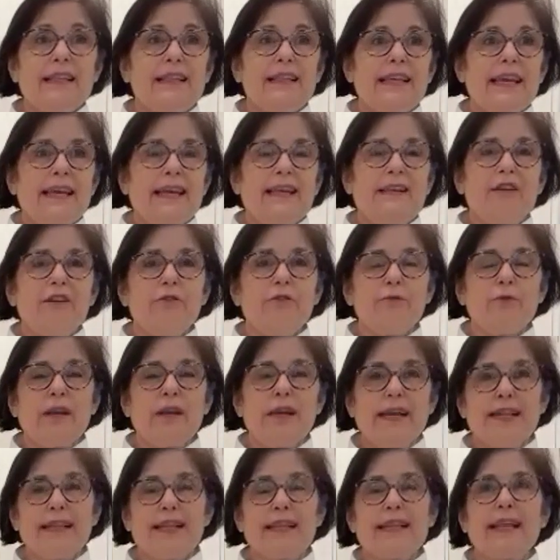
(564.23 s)
then you
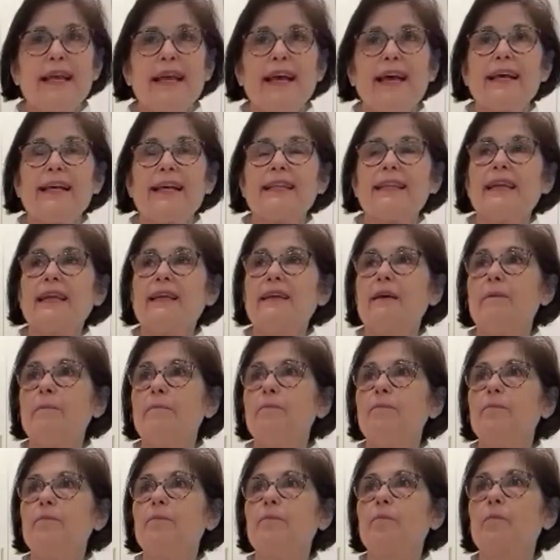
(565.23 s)
get that.
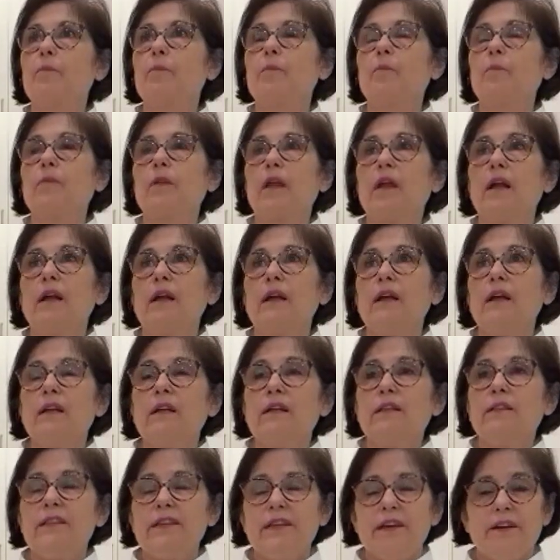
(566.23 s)

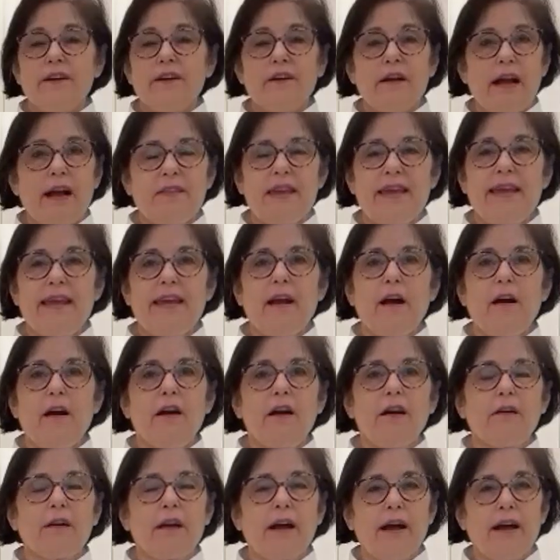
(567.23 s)
They
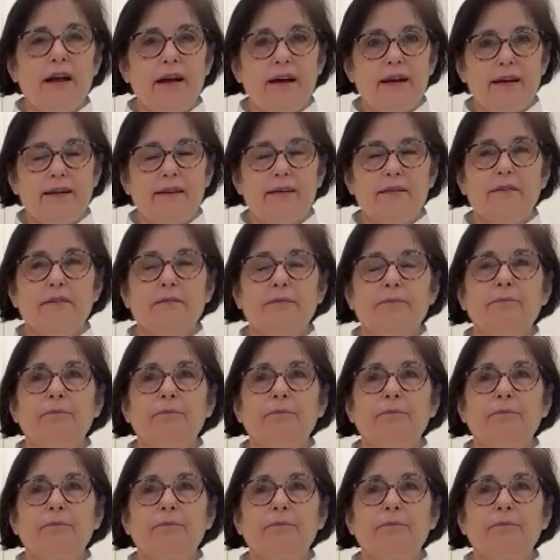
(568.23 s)
are a